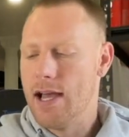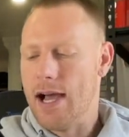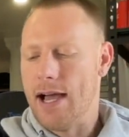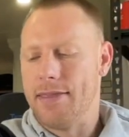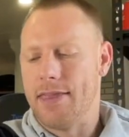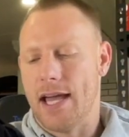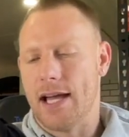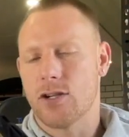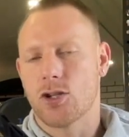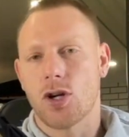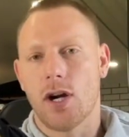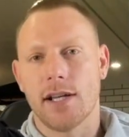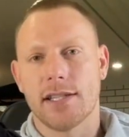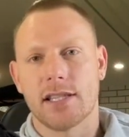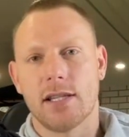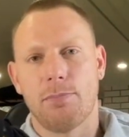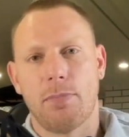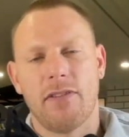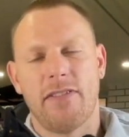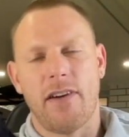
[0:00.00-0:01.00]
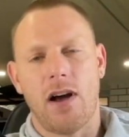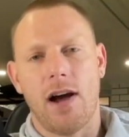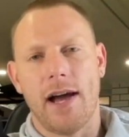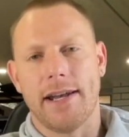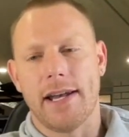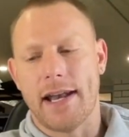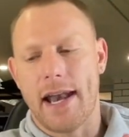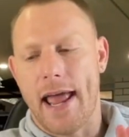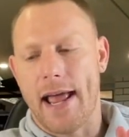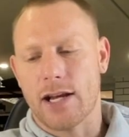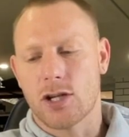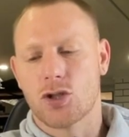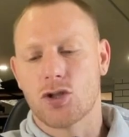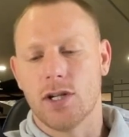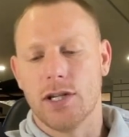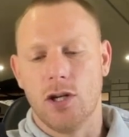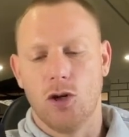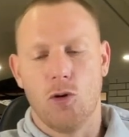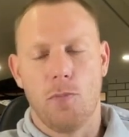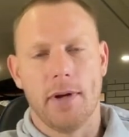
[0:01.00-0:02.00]
And that tries to provide an
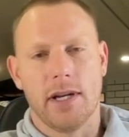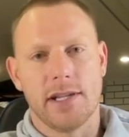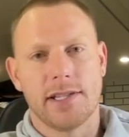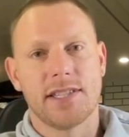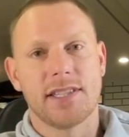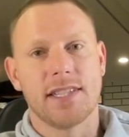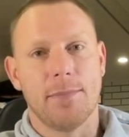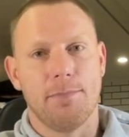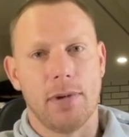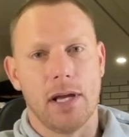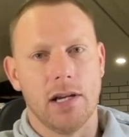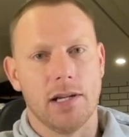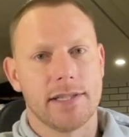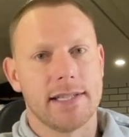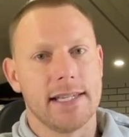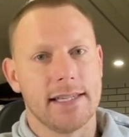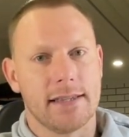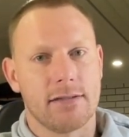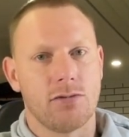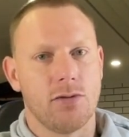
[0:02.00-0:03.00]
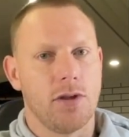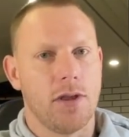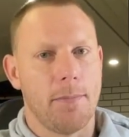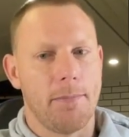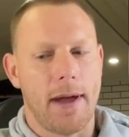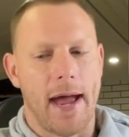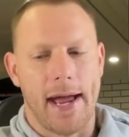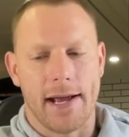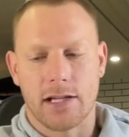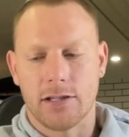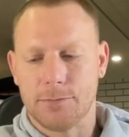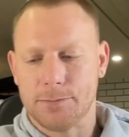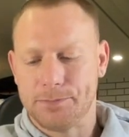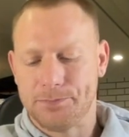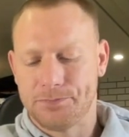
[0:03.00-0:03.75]
extra little bit of stability through the back.